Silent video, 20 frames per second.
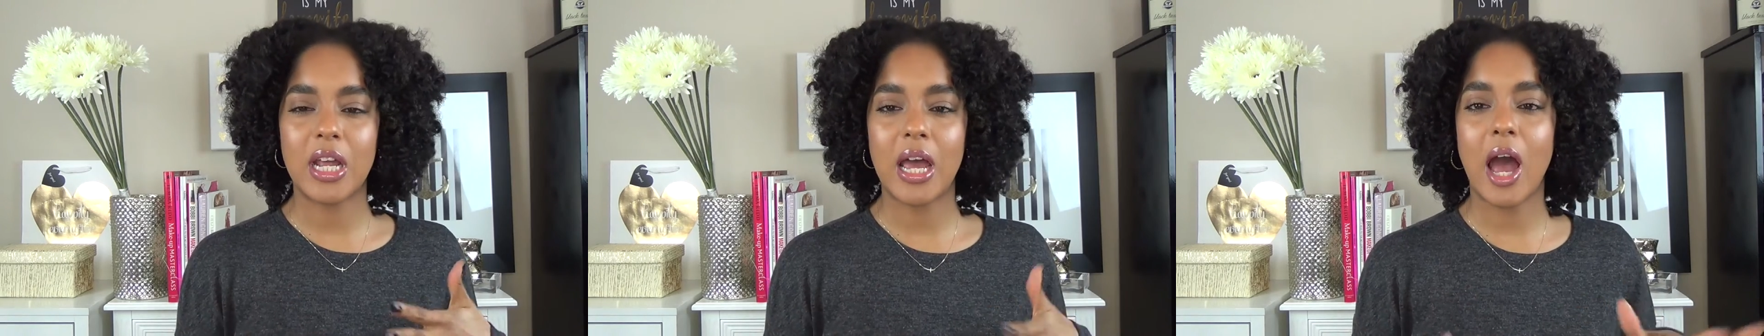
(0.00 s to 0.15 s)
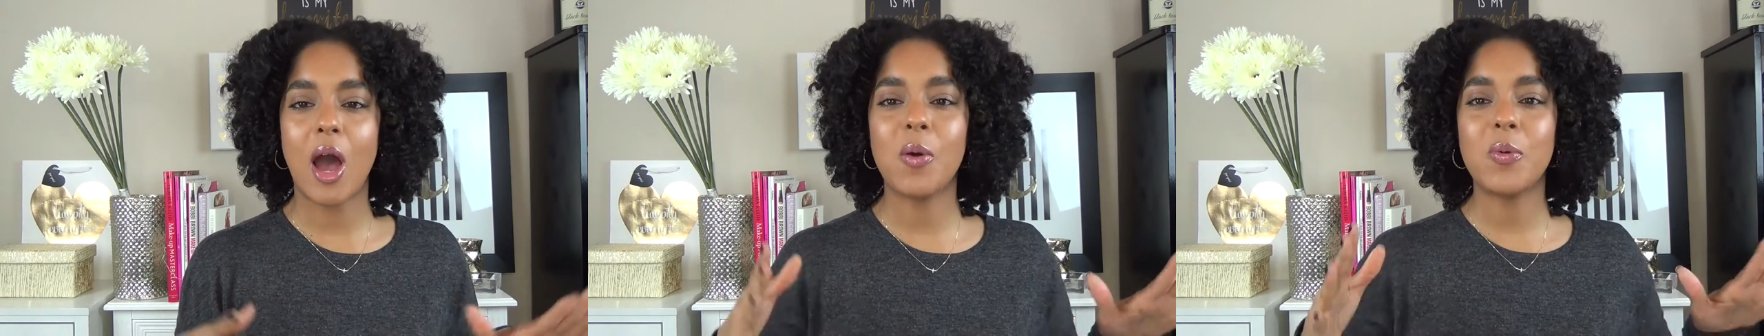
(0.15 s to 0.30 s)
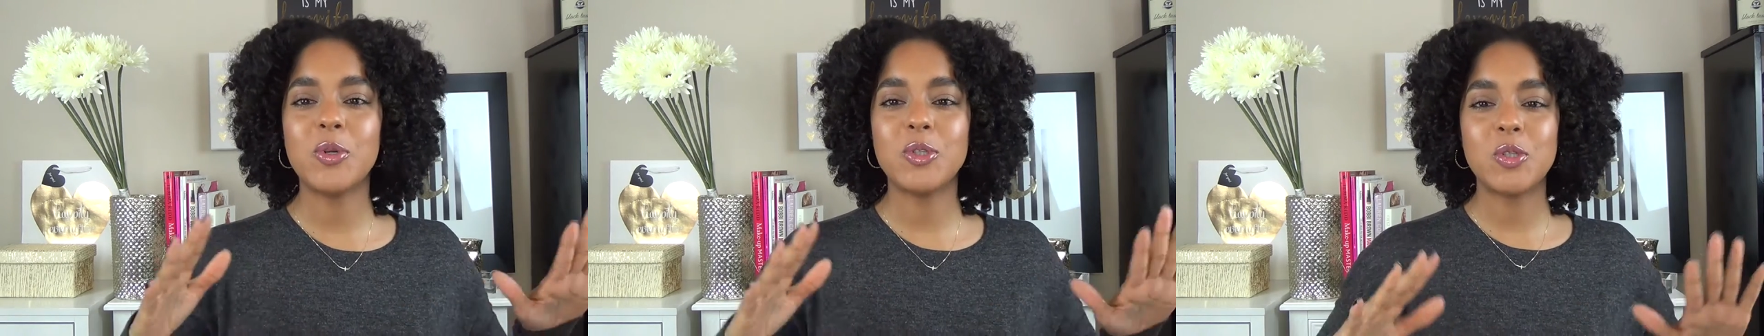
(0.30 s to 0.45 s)

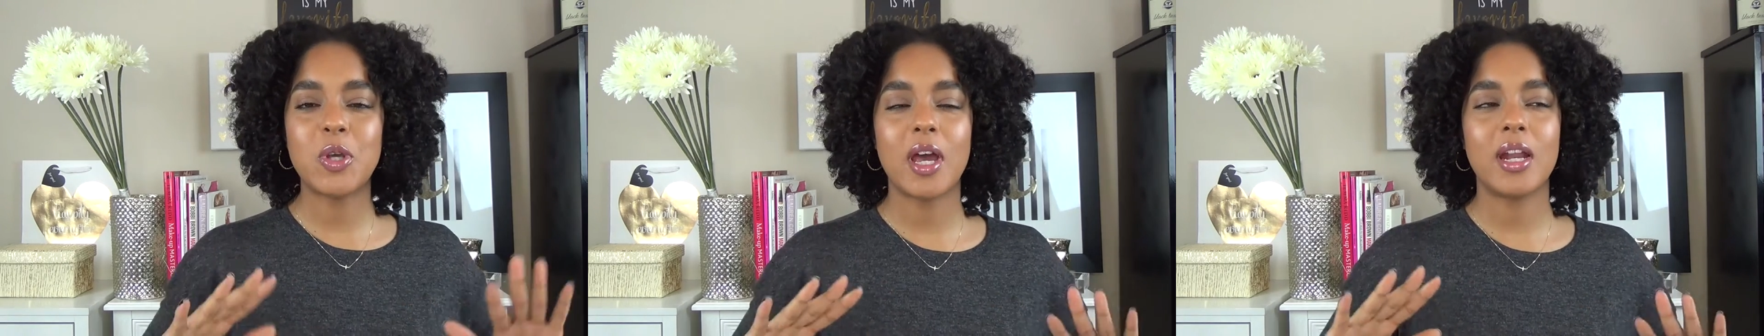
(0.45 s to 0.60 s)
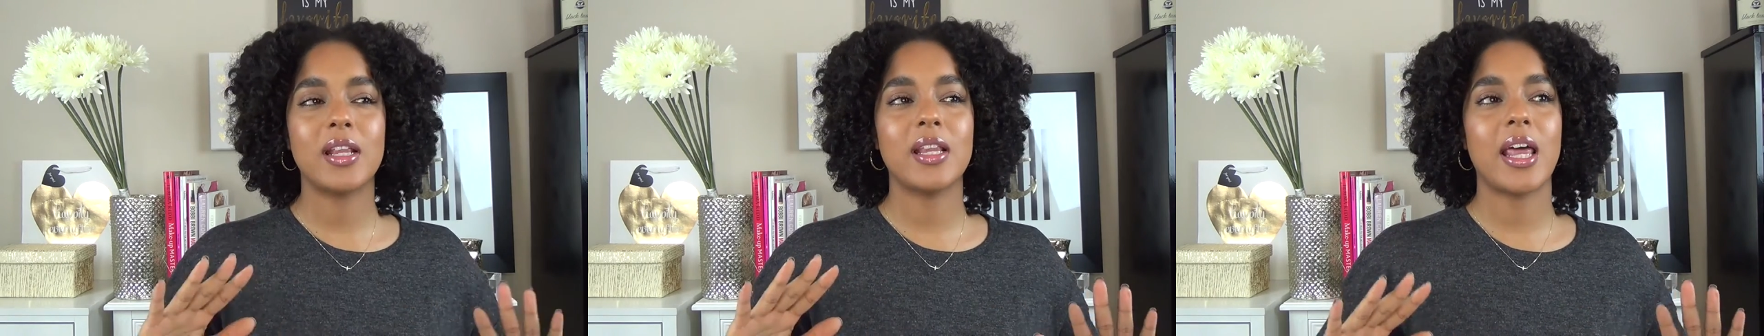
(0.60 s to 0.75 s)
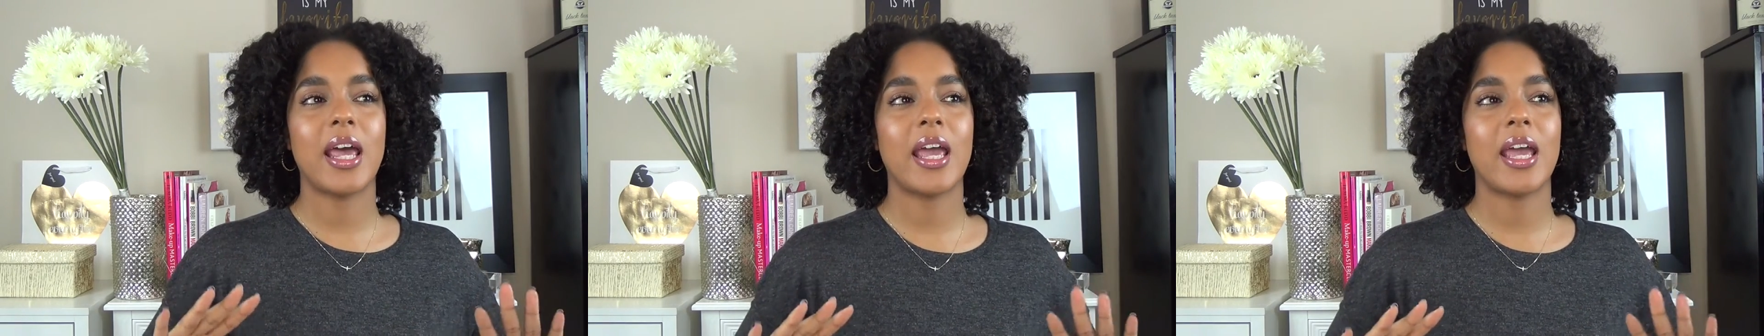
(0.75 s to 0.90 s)
I always
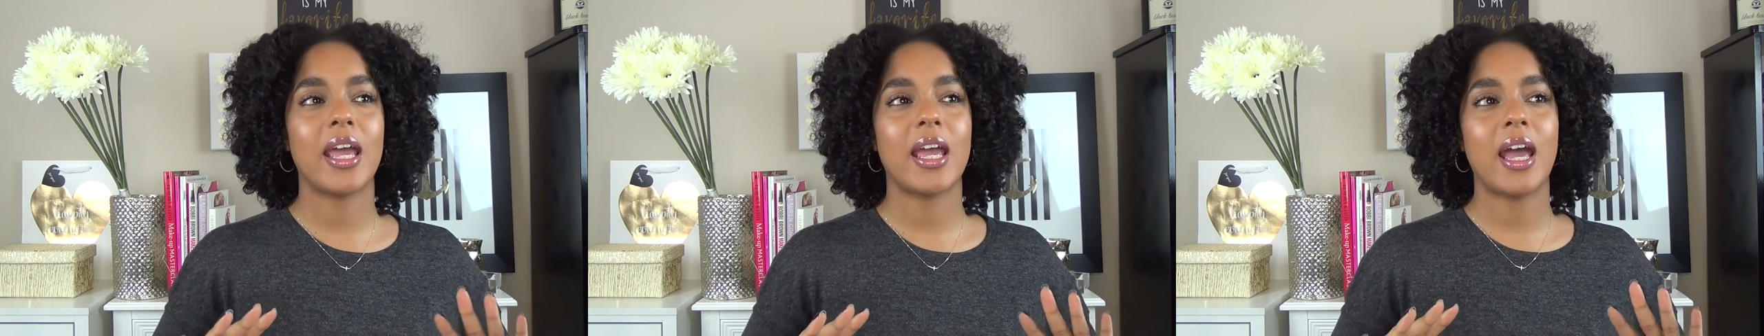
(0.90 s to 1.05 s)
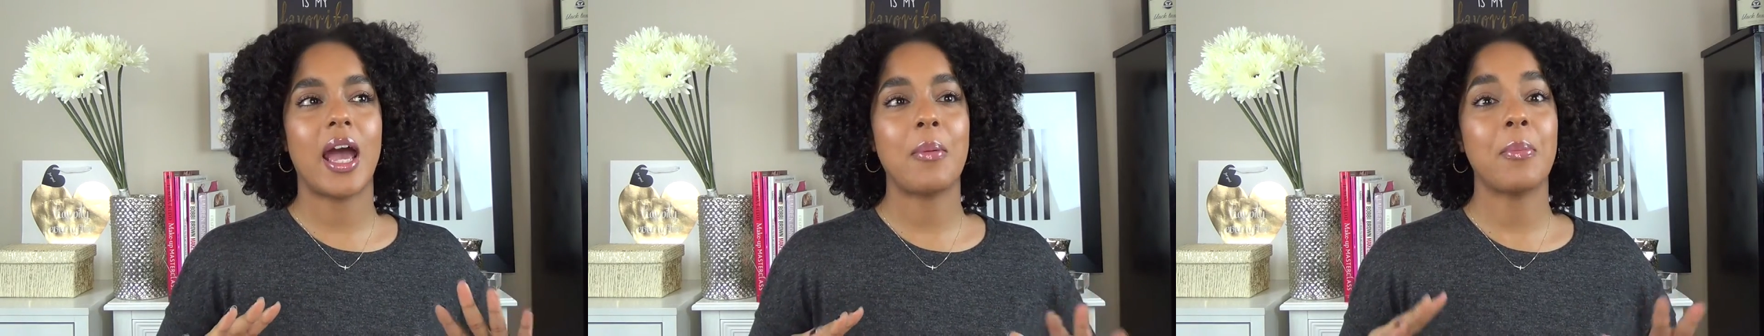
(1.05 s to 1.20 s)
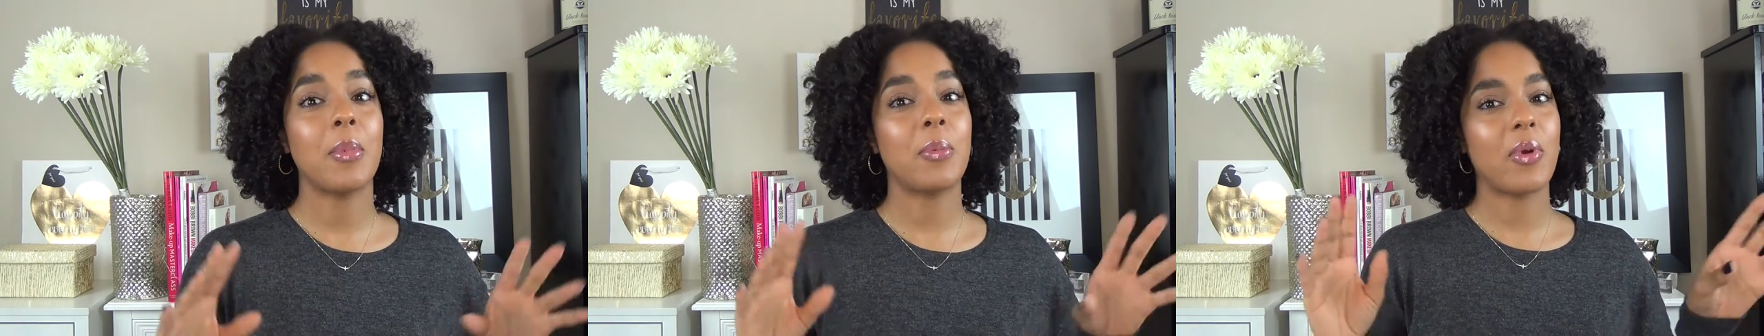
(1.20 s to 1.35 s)
try to
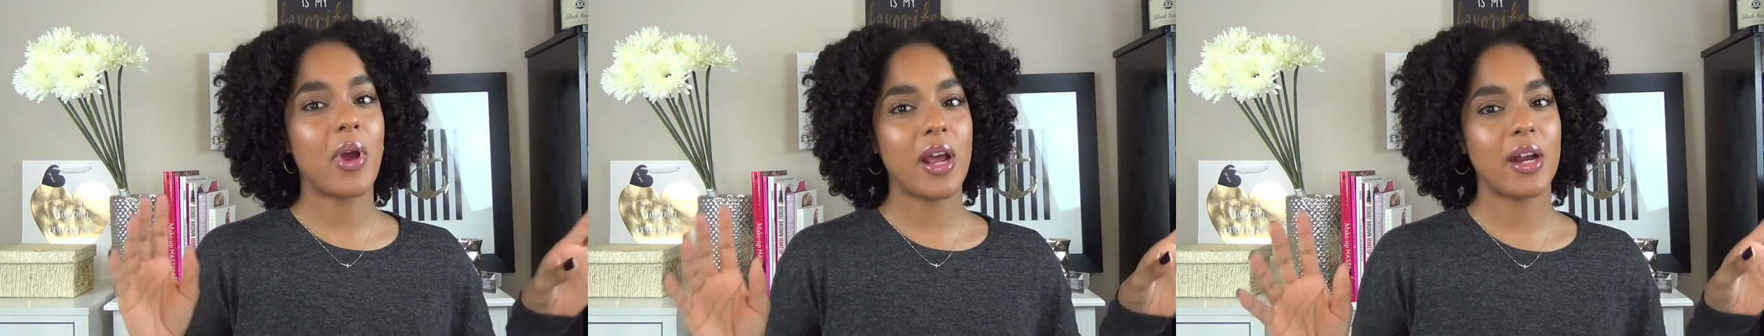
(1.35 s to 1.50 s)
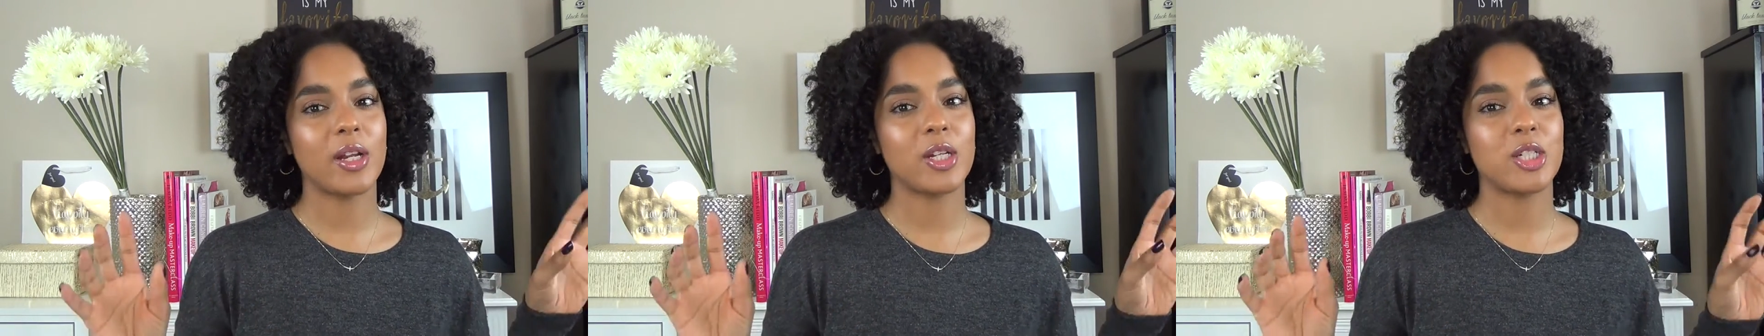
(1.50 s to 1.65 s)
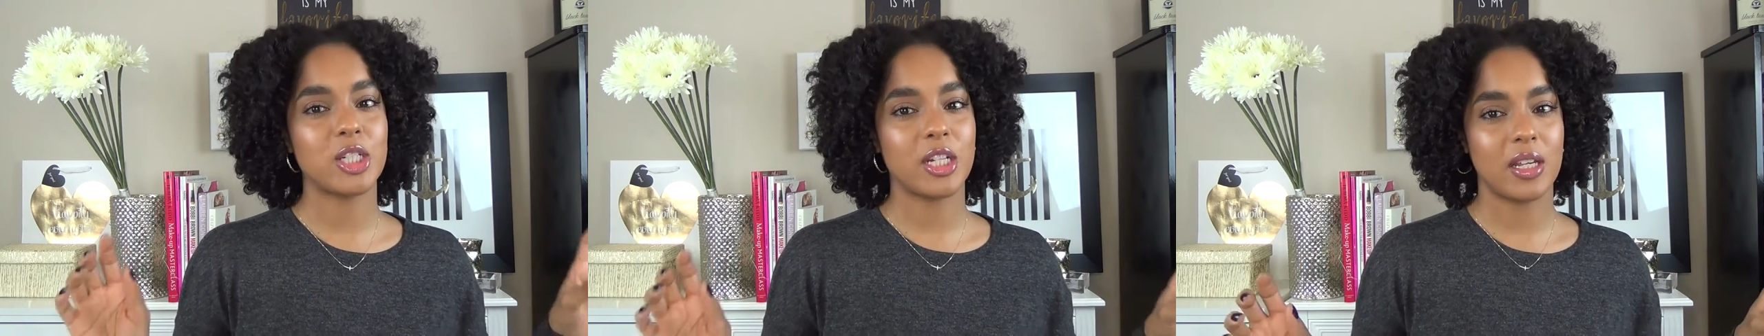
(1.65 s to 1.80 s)
like, I'm a
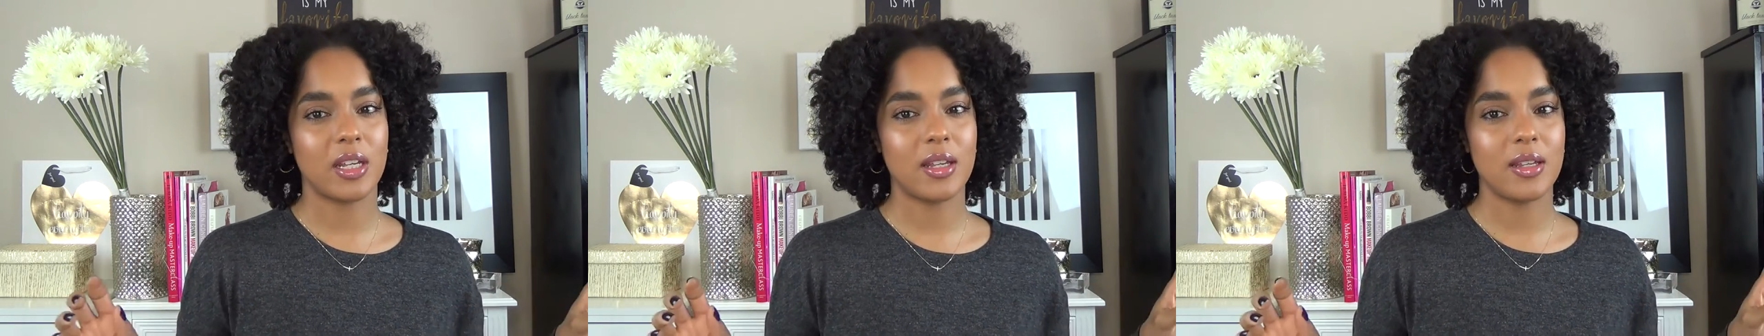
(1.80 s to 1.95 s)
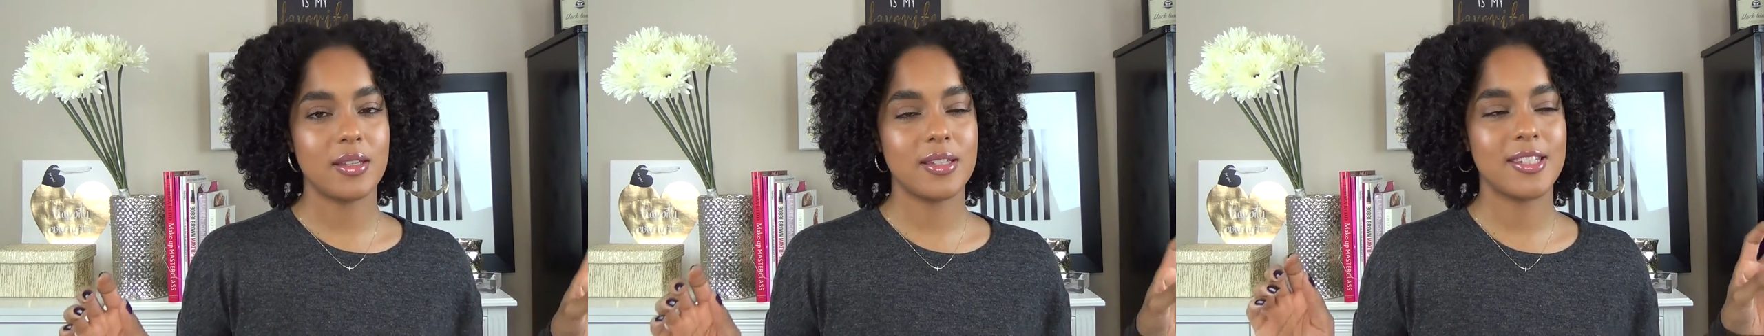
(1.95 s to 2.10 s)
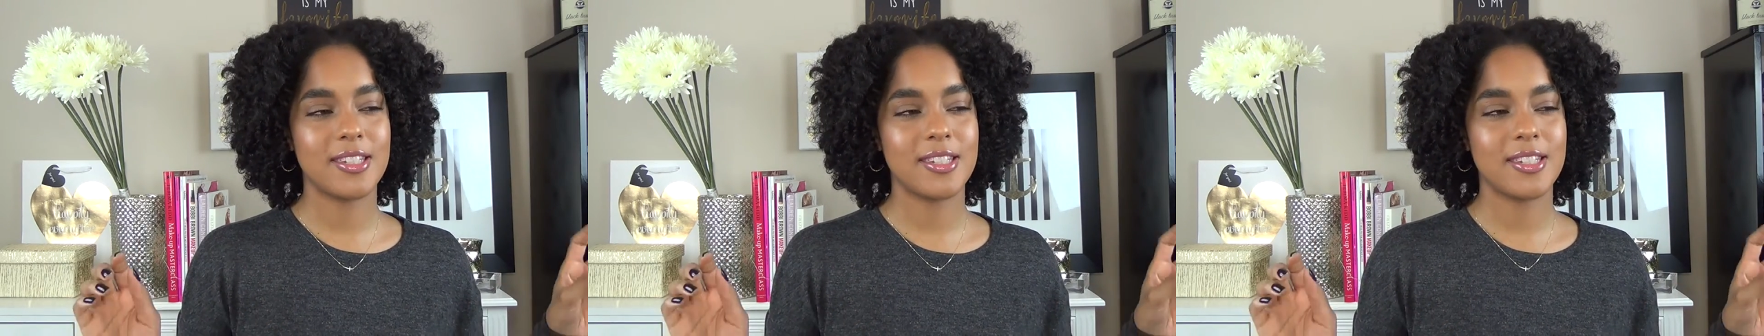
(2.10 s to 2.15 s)
product junkie,